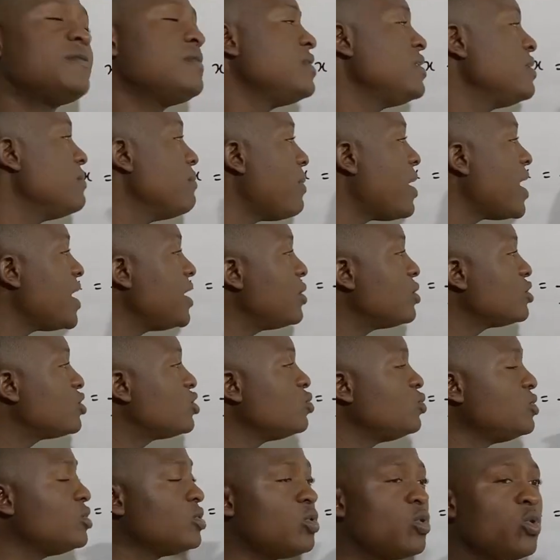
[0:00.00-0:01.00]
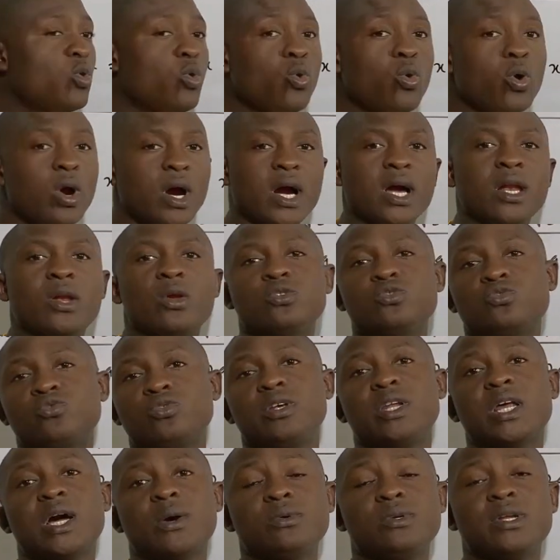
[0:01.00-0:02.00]
The minus will go along
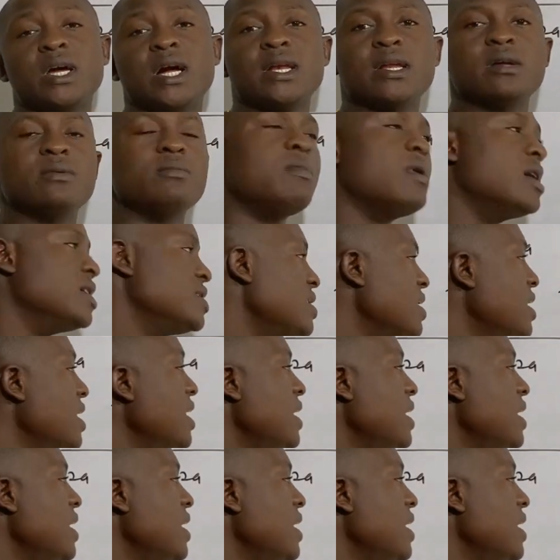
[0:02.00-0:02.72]
together with that numbers.